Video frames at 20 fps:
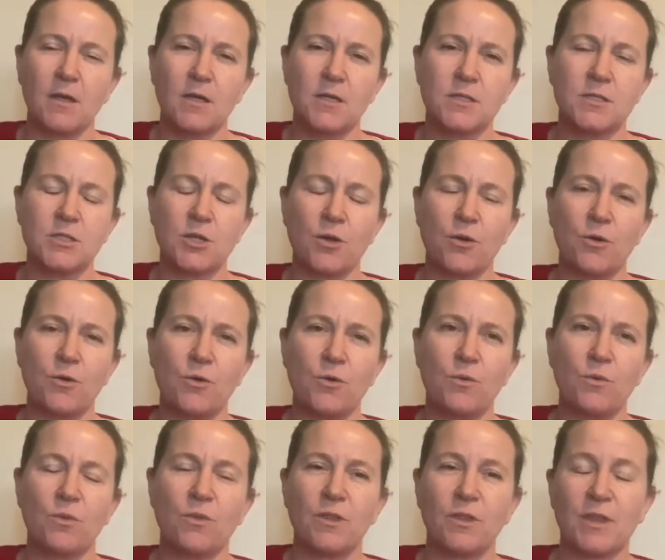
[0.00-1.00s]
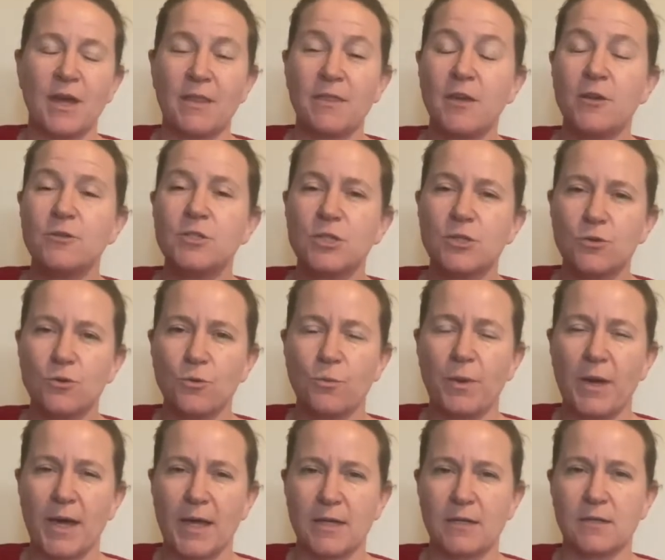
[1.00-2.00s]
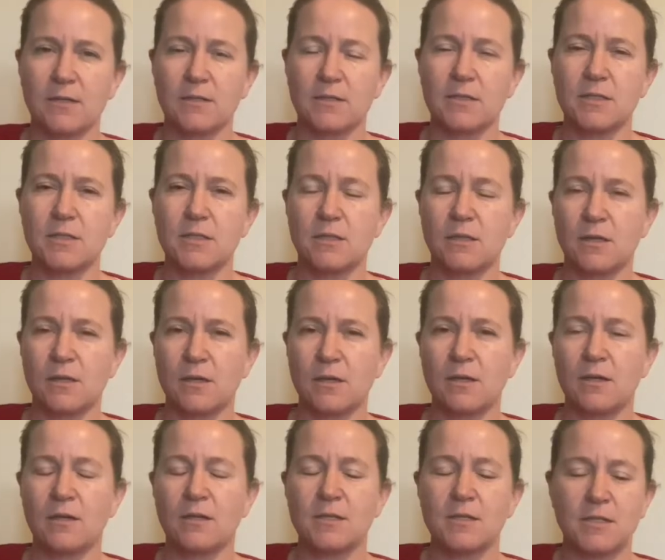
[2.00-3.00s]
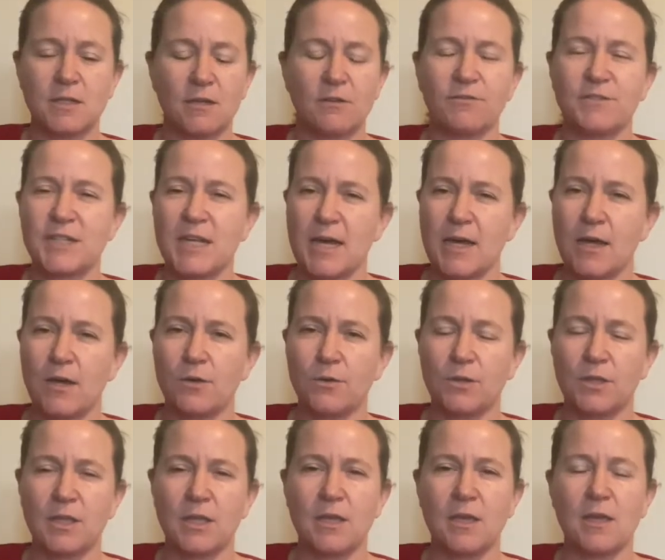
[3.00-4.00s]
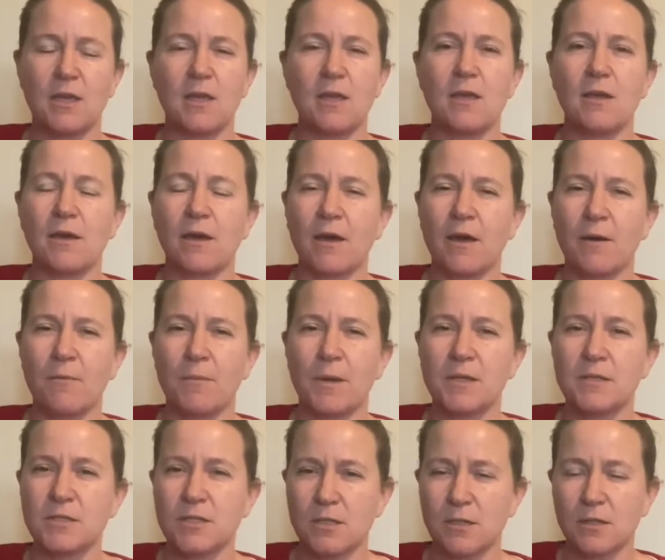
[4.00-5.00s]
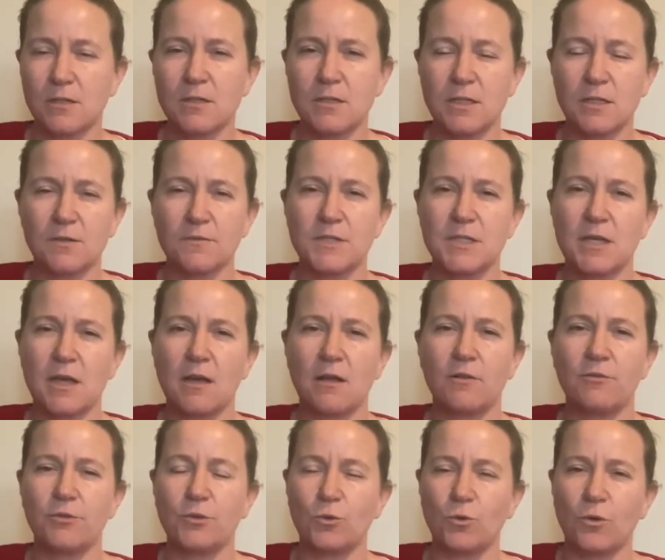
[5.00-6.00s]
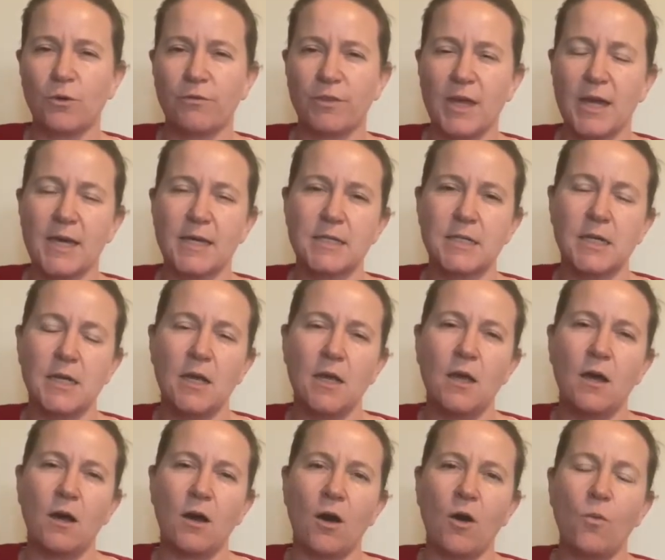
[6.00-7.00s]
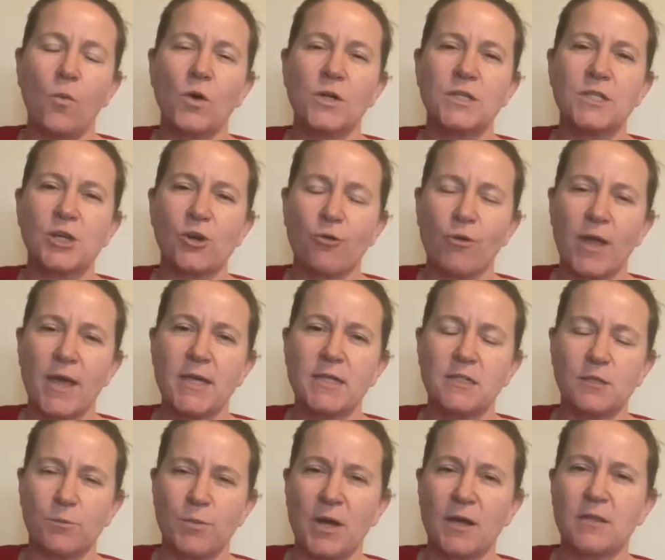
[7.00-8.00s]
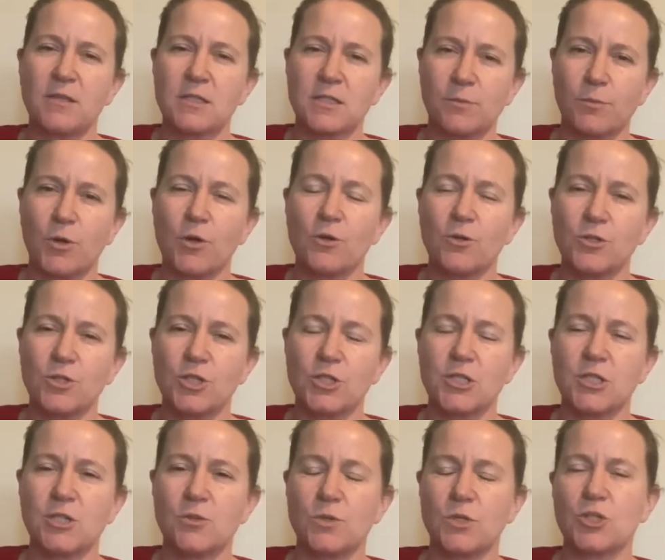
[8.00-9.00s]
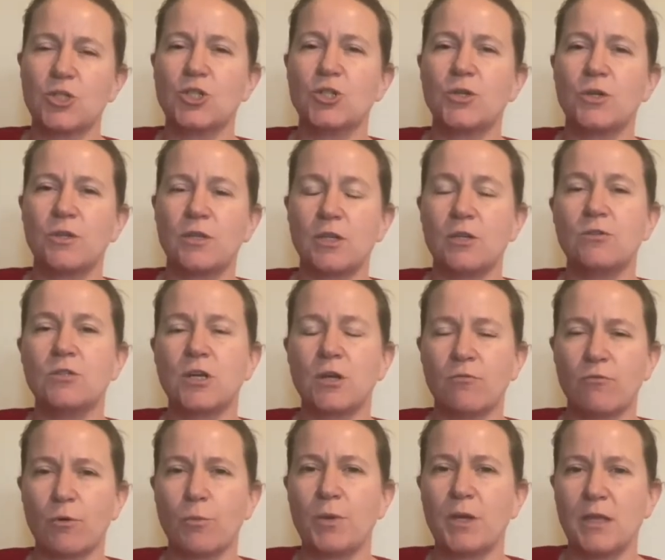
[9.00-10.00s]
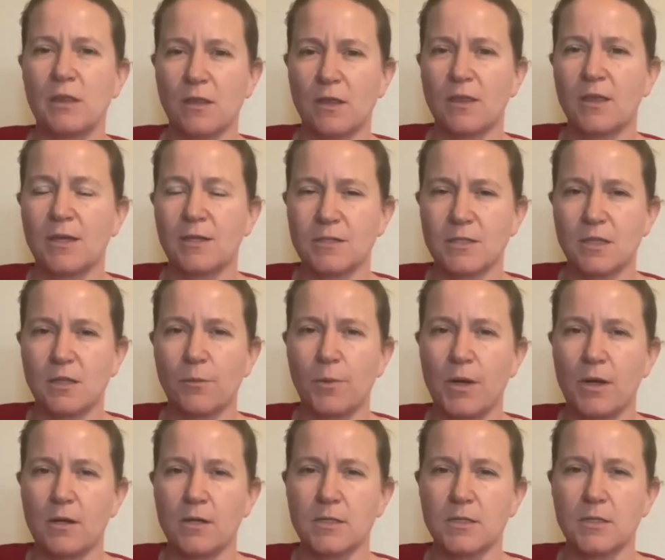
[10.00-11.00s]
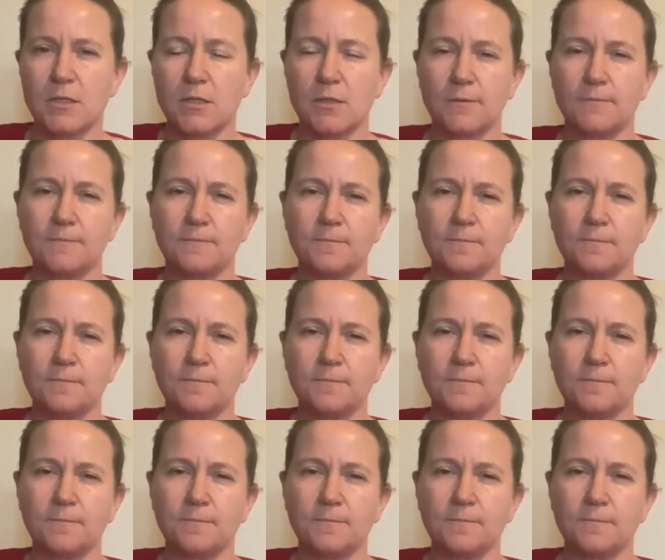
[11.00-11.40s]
So, and those thought patterns, the self-doubt, the uncertainty of self and all of that, are what is created by the subconscious to ensure that you don't repeat the things in the past.